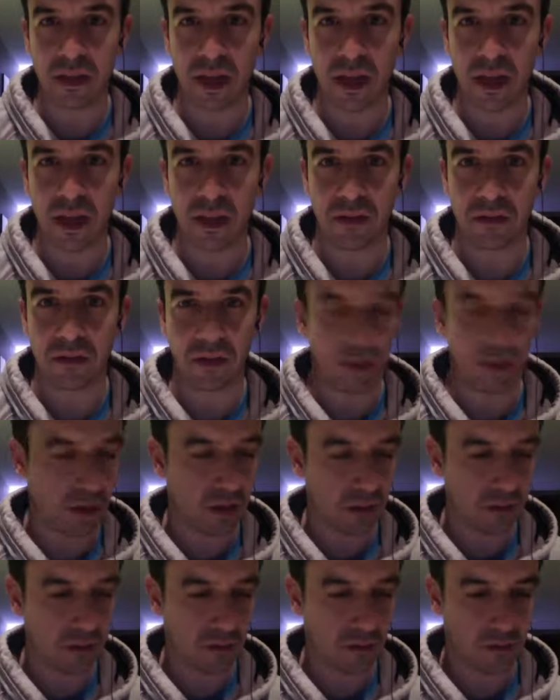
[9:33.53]
And we're like,
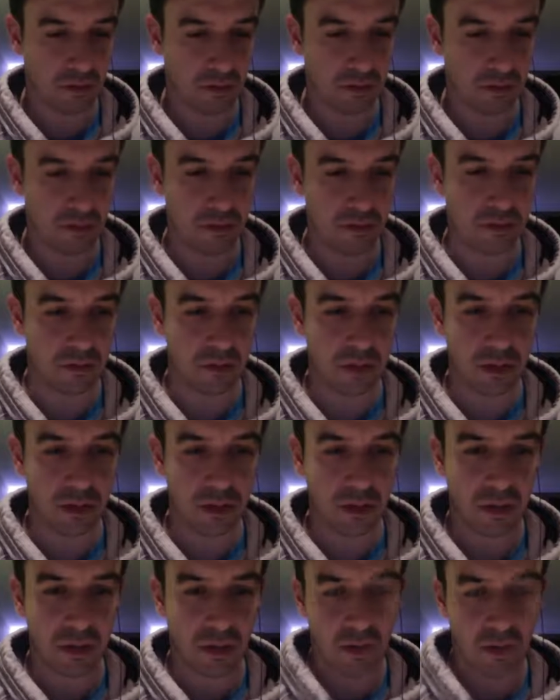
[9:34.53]
I don't know.
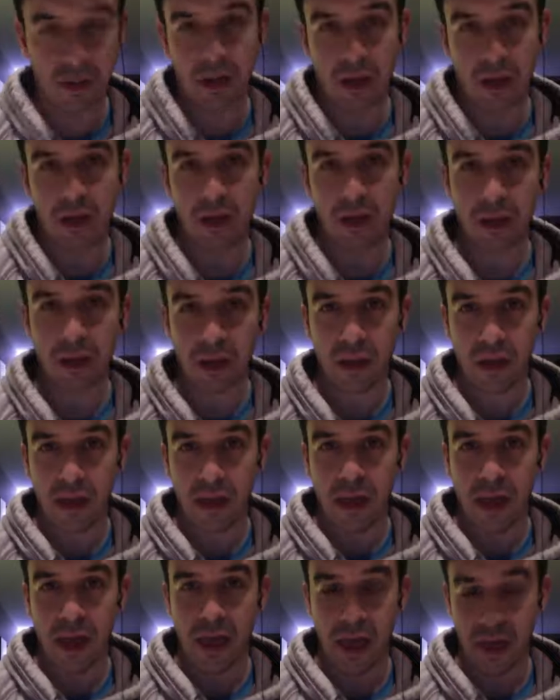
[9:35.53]
Okay.
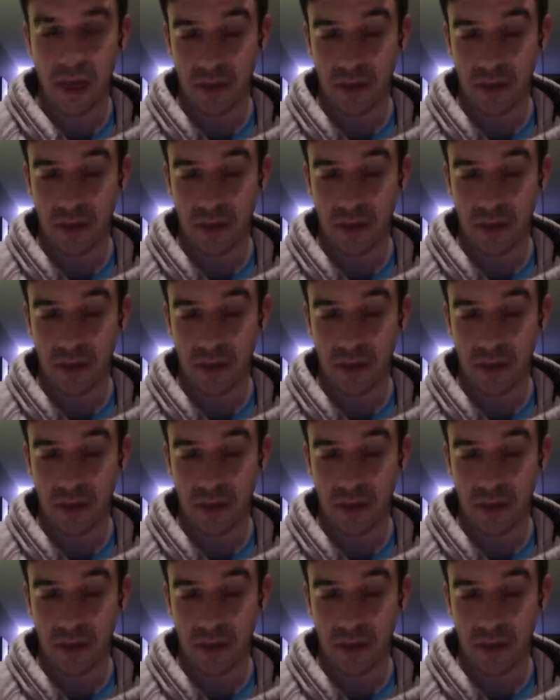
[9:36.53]
And we